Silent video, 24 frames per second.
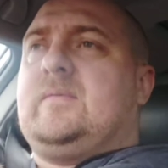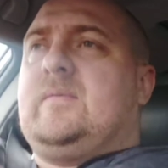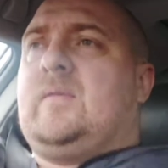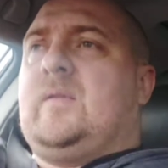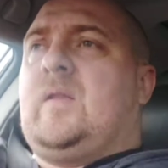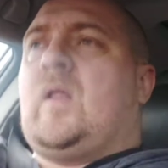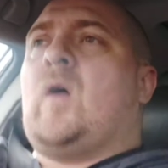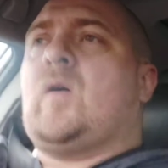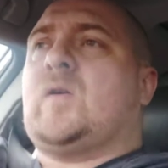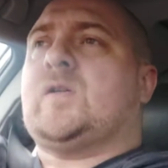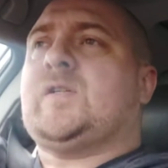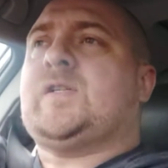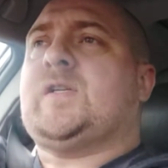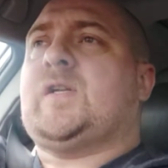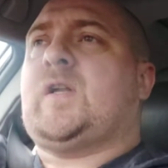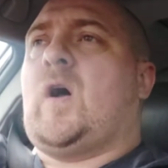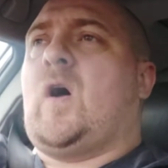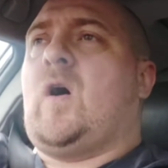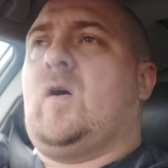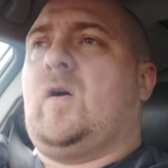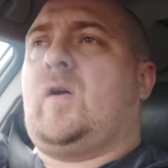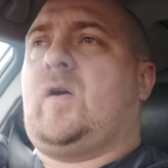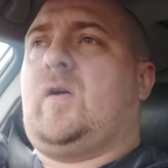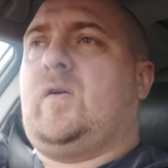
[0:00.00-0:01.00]
Lock,
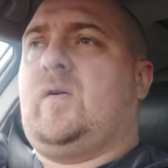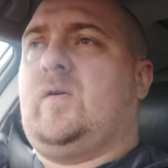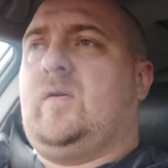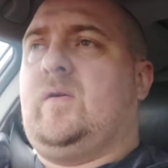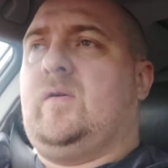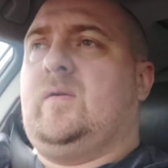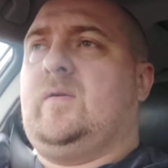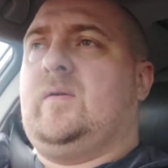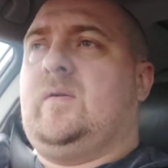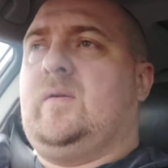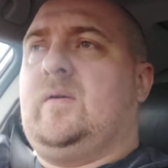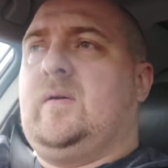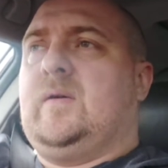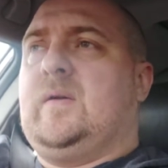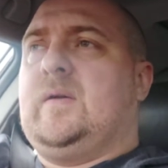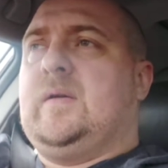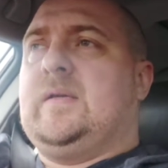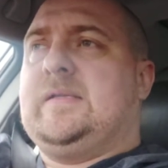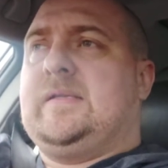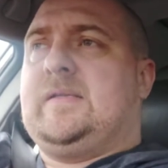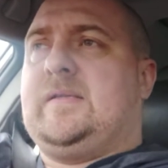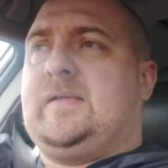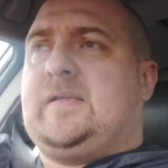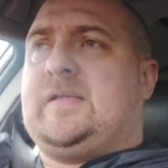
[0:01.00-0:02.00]
Stock
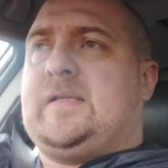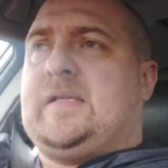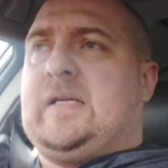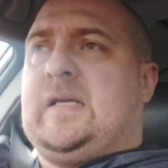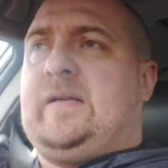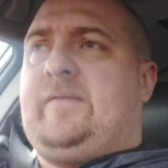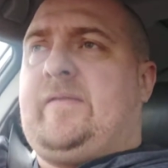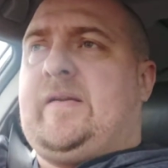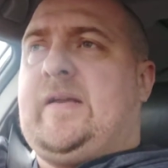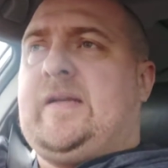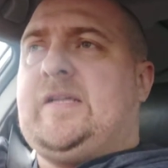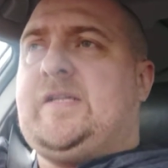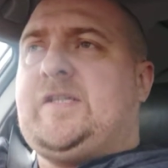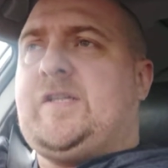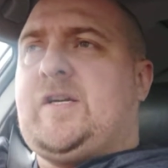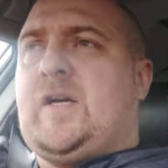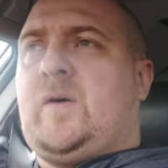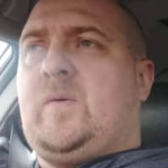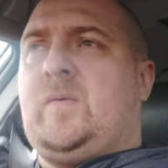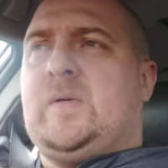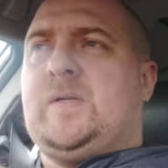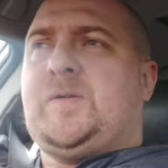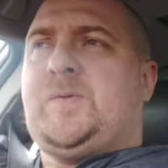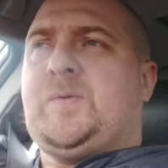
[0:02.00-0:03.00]
TV
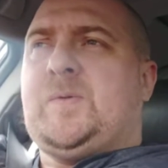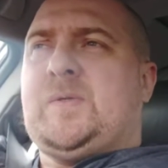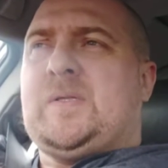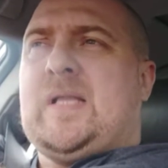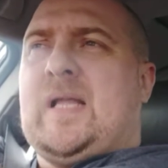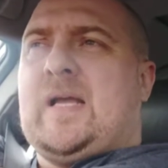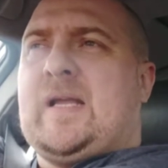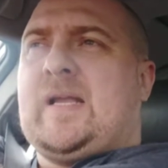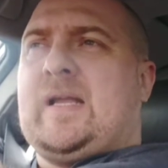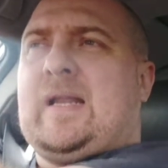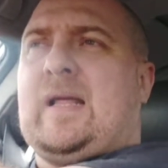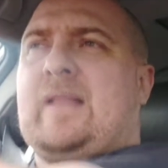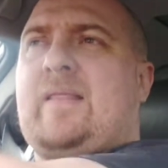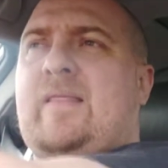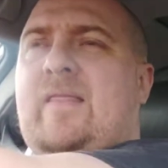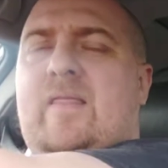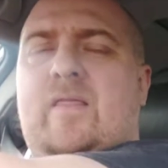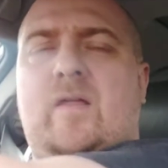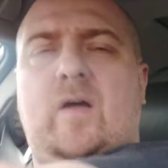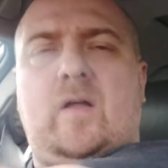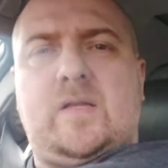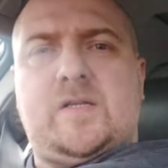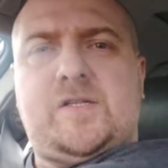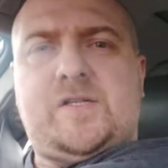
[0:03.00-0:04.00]
show, which was like an
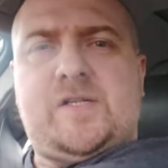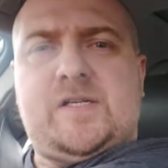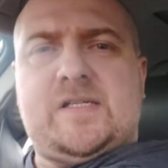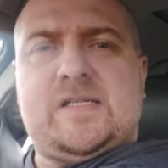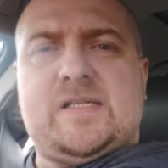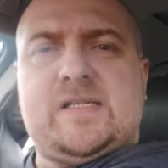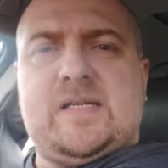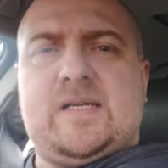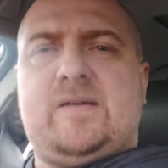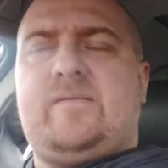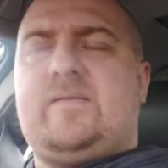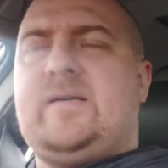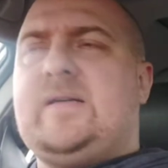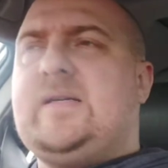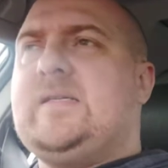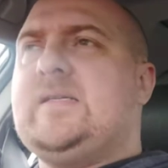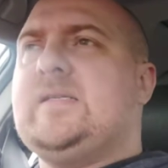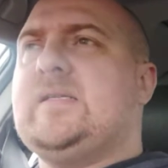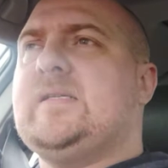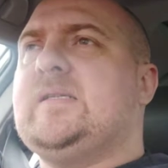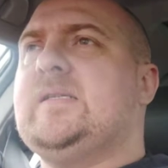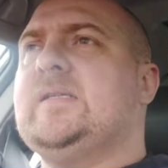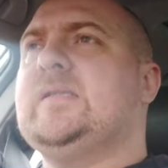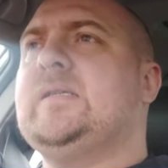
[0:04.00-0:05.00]
anthology
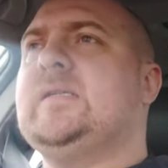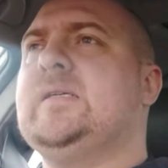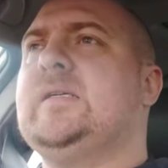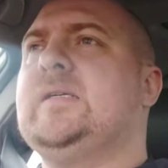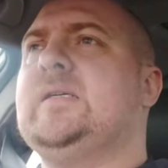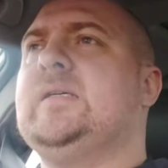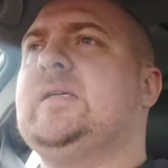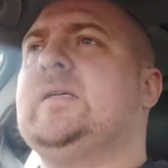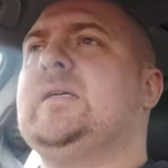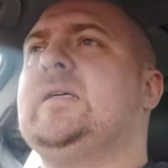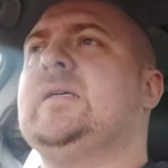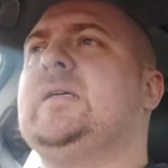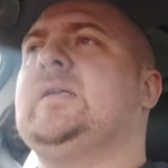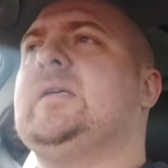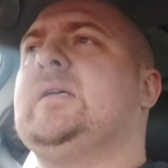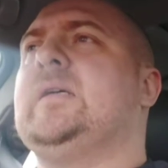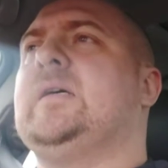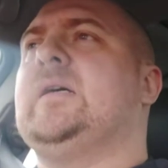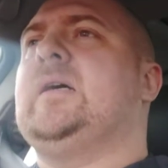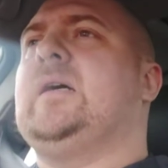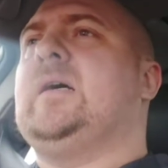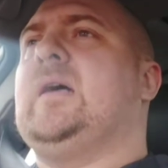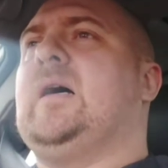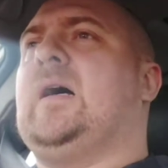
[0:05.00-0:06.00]
series,
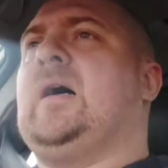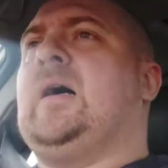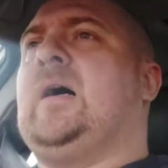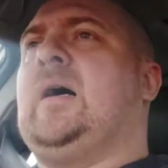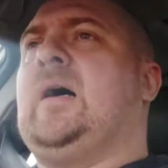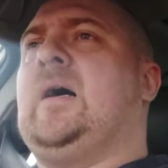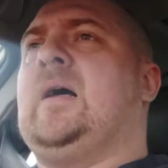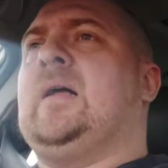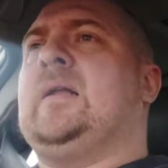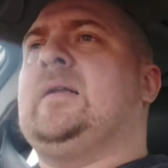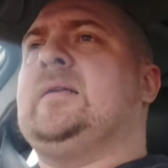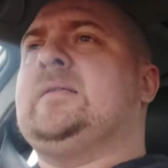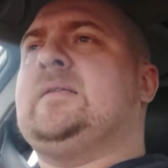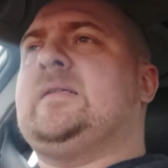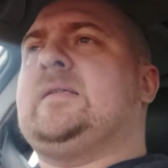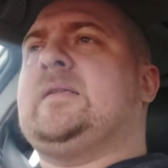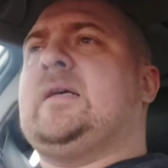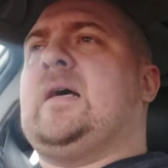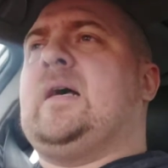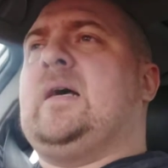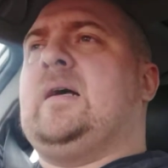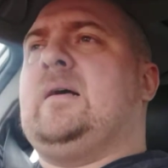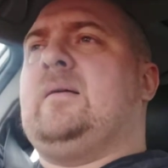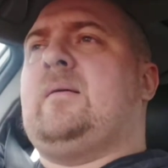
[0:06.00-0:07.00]
and
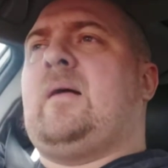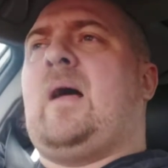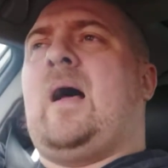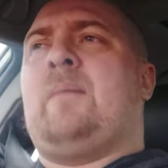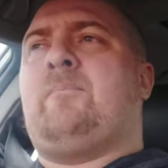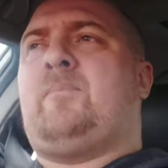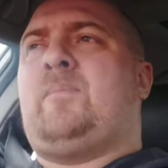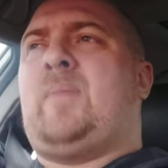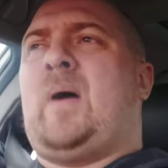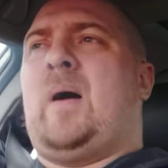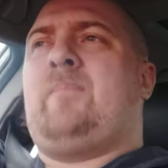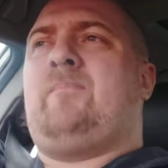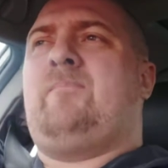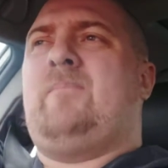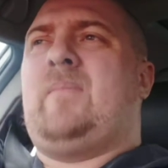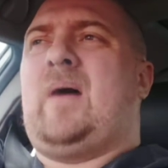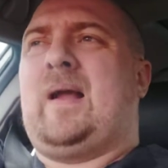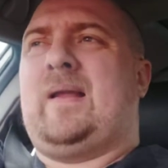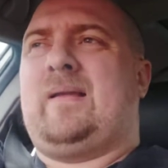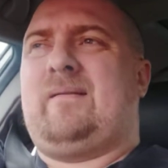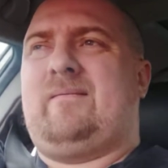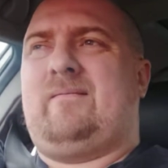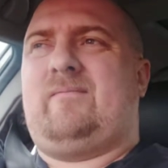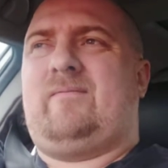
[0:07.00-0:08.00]

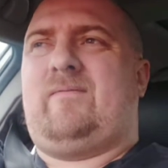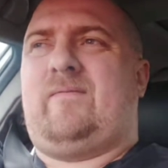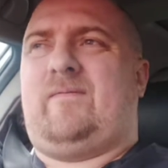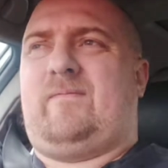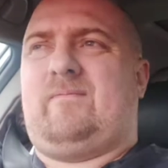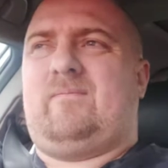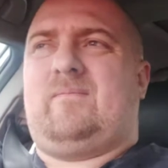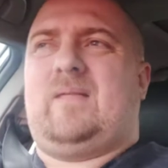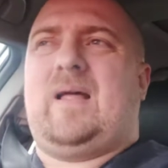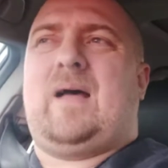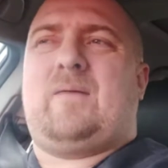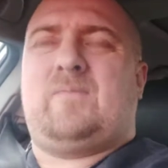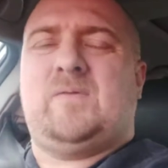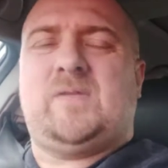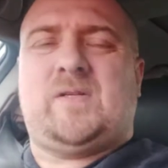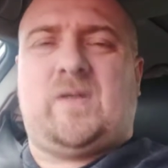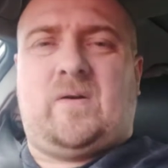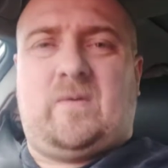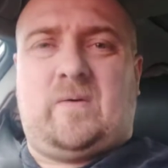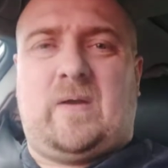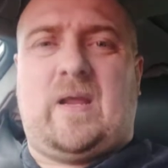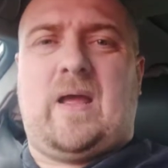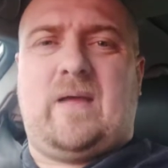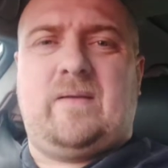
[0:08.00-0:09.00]
that was
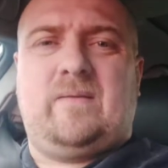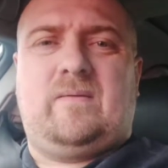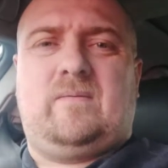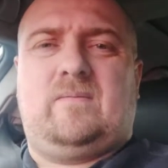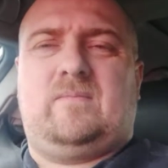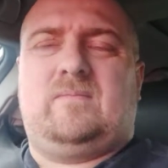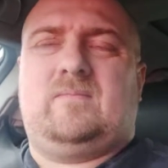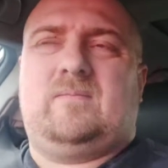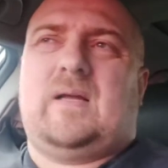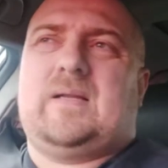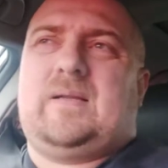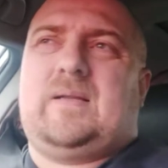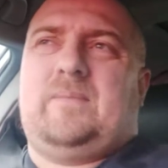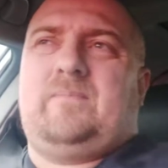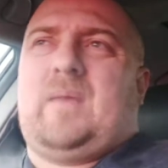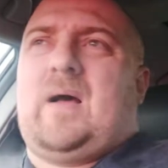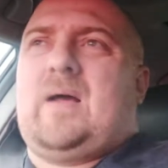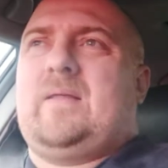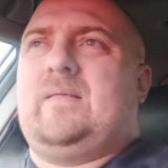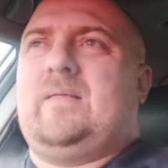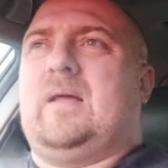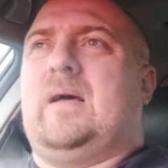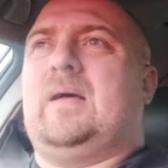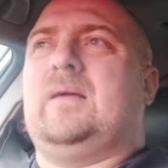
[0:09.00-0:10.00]
okay. I didn't
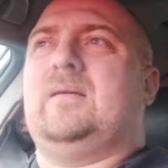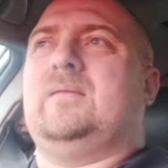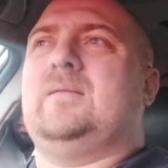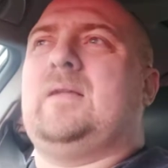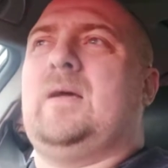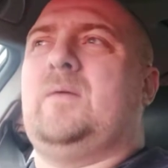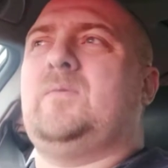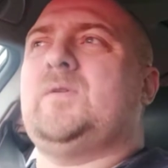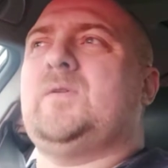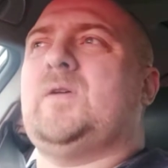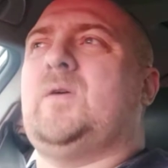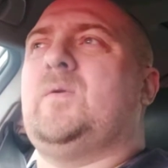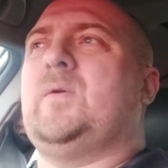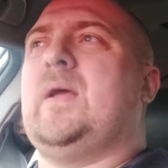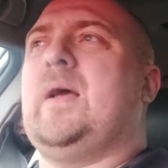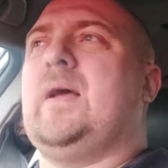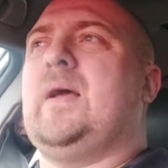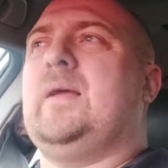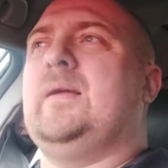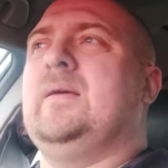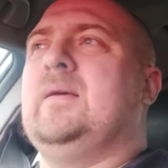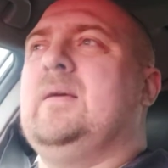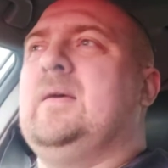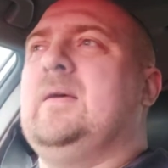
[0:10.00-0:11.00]
mind that. That was
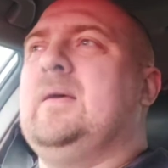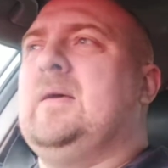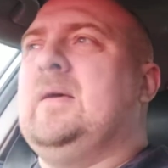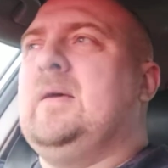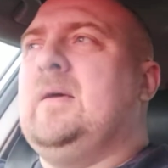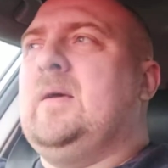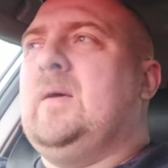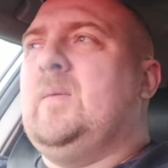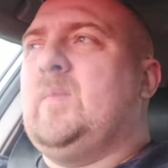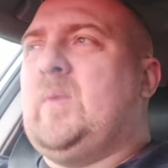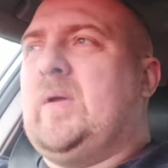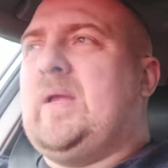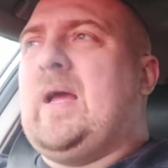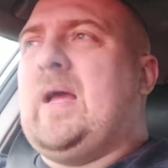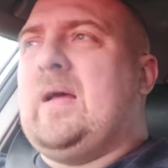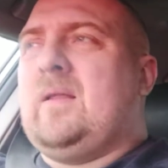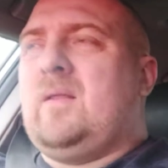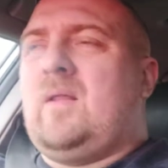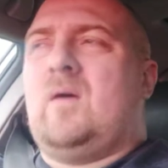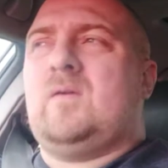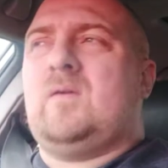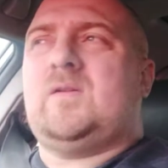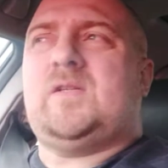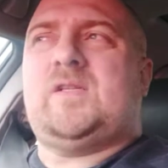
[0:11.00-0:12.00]
okay. But yeah,
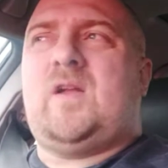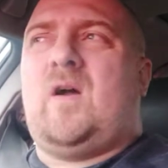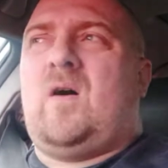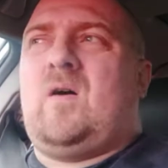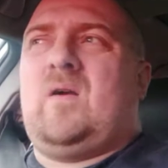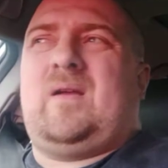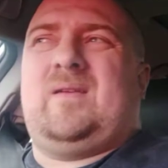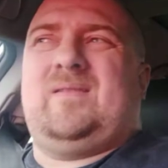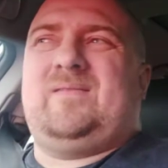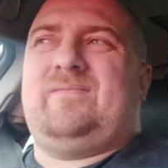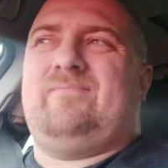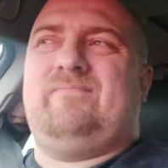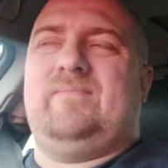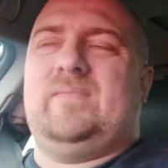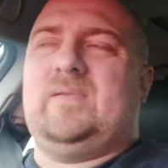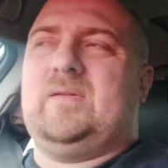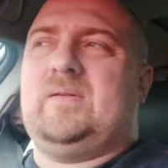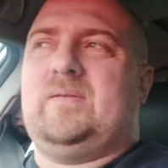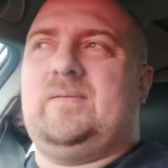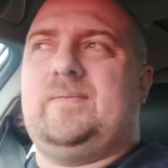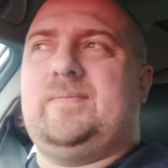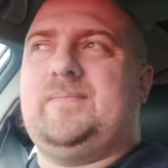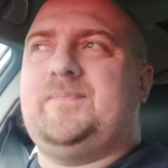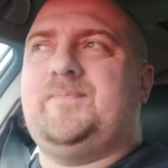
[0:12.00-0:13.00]
Lock, Stock,
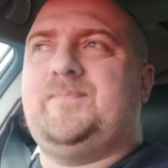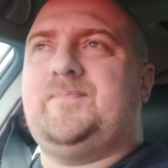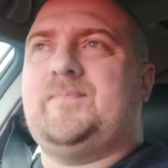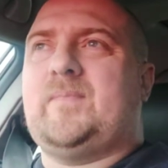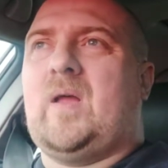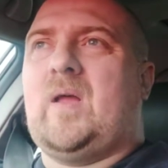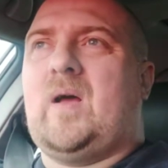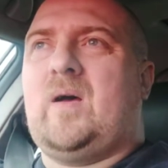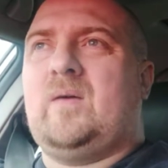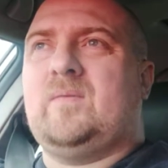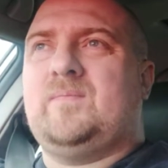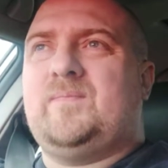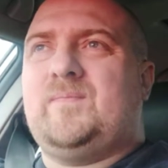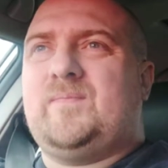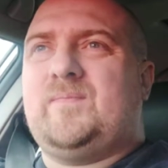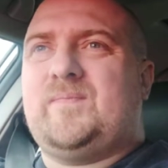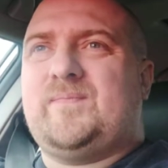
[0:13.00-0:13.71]
no.